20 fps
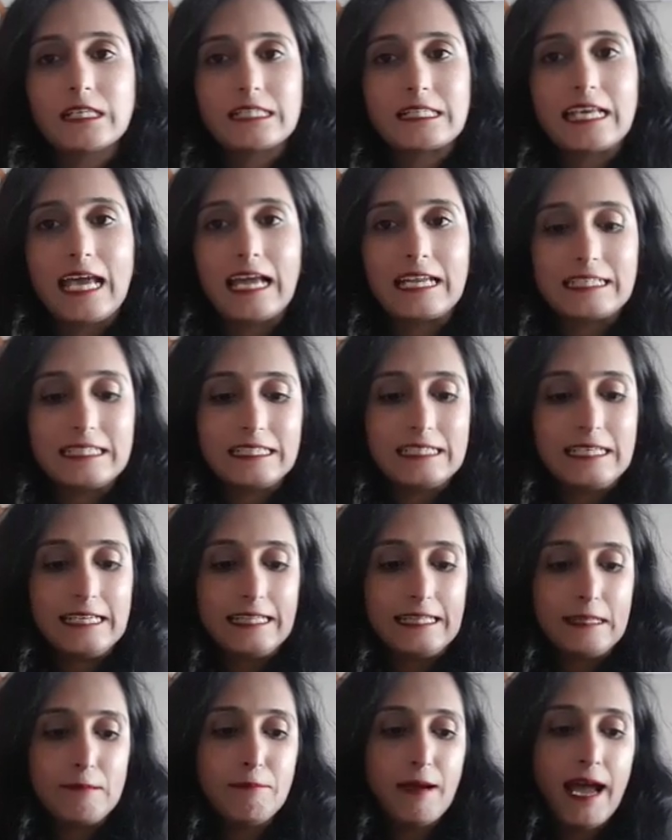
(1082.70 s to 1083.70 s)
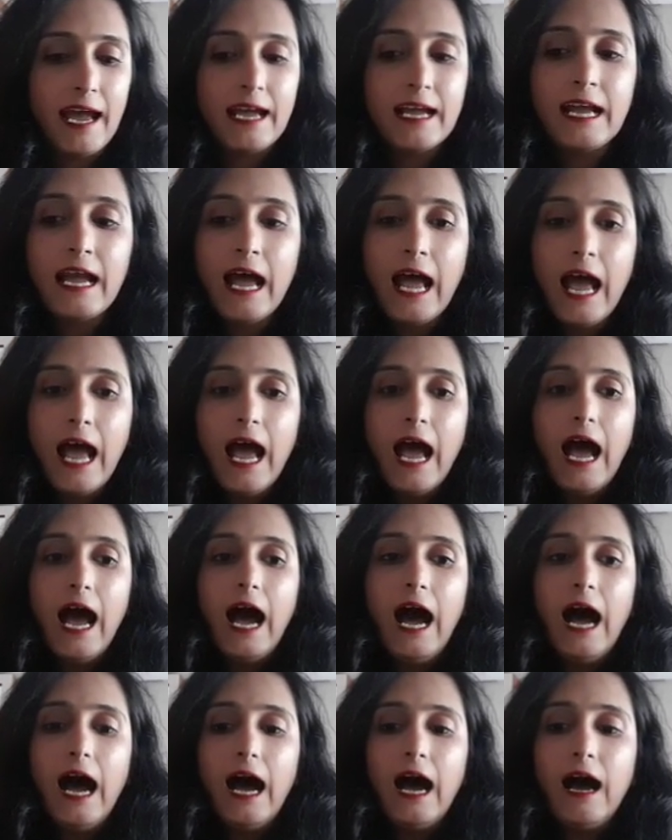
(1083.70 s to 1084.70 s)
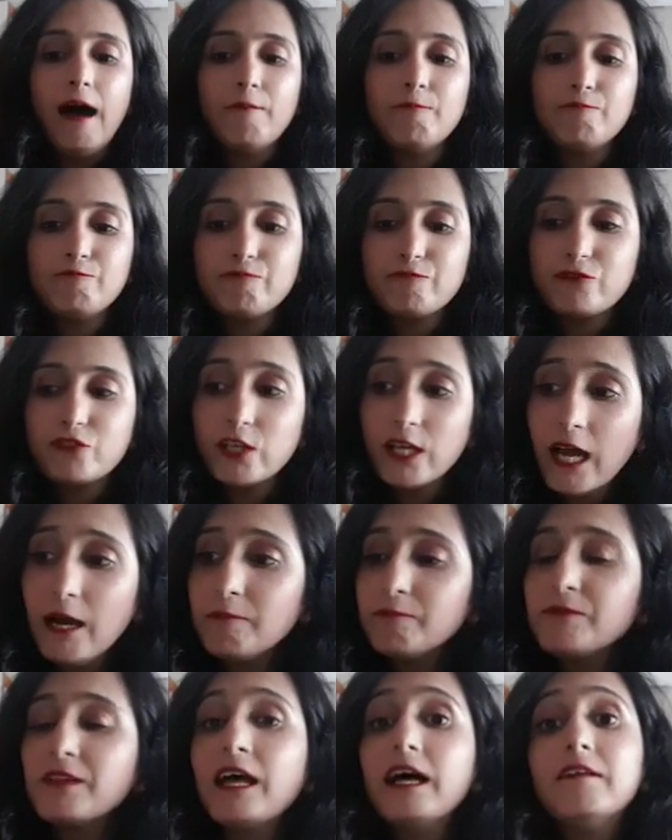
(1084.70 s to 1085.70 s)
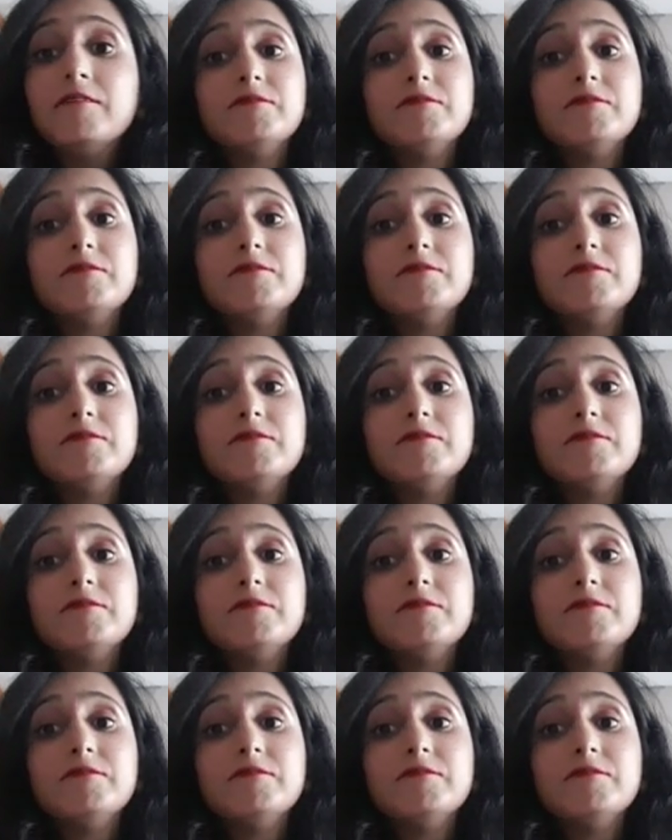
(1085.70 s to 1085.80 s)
there's candy in the bag. So yeah,